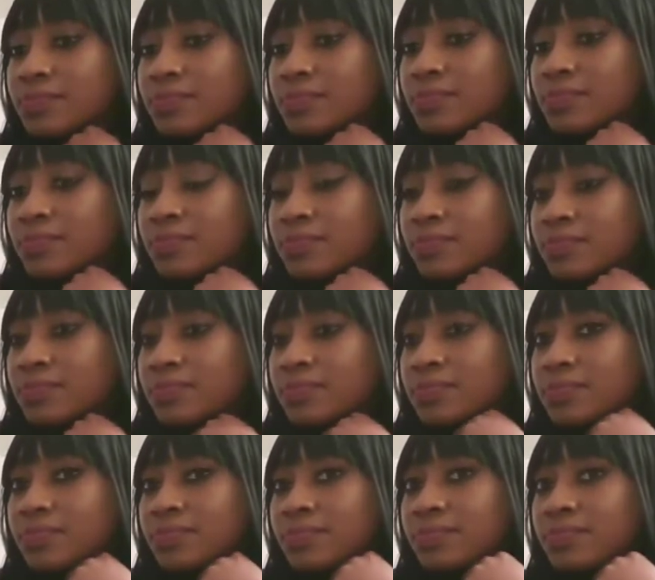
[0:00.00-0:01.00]

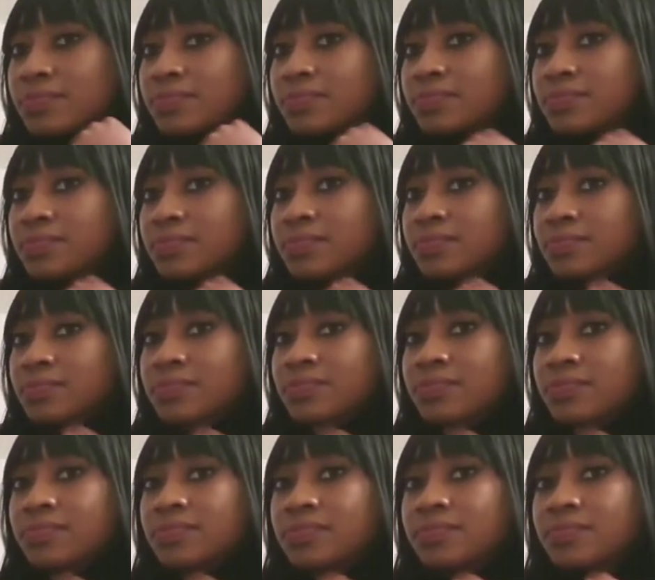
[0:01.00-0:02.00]

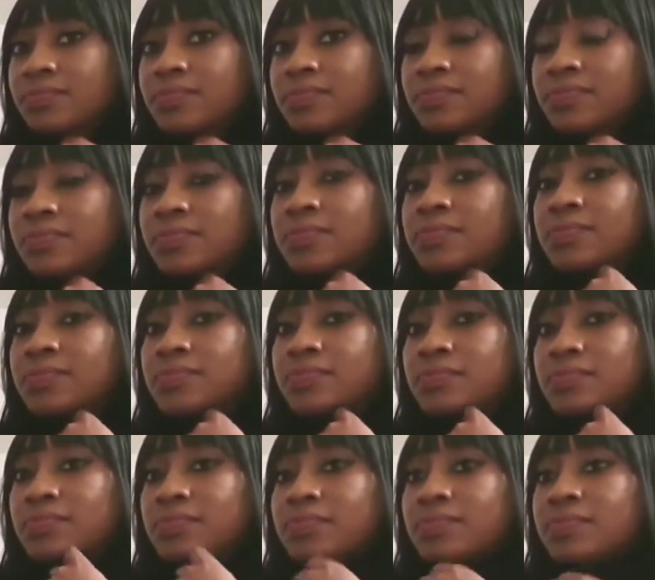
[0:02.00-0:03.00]

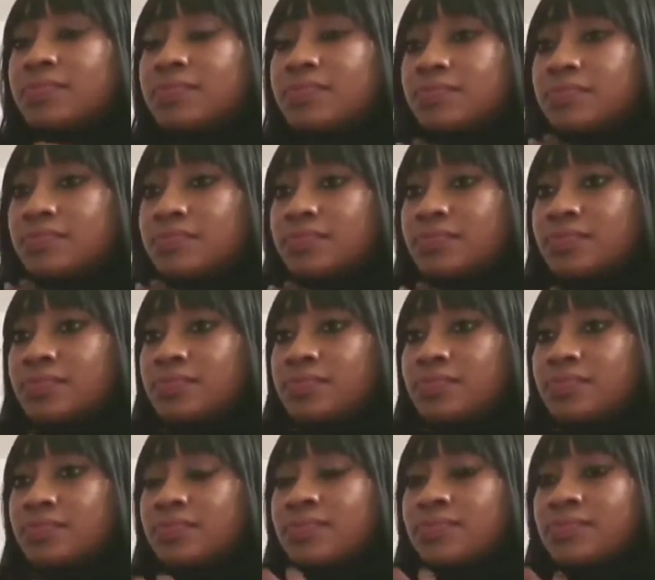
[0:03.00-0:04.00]

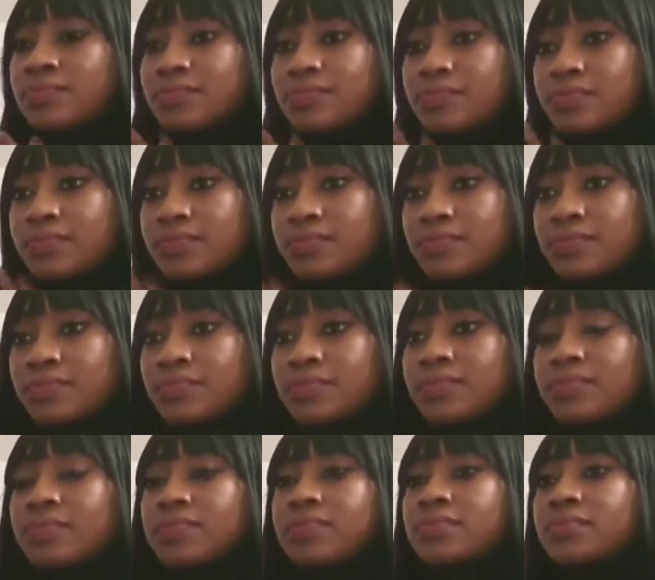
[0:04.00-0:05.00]

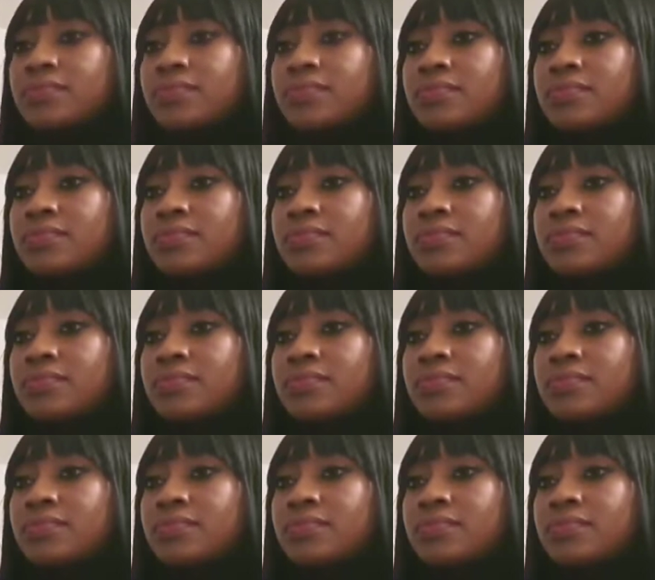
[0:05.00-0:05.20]
[no speech]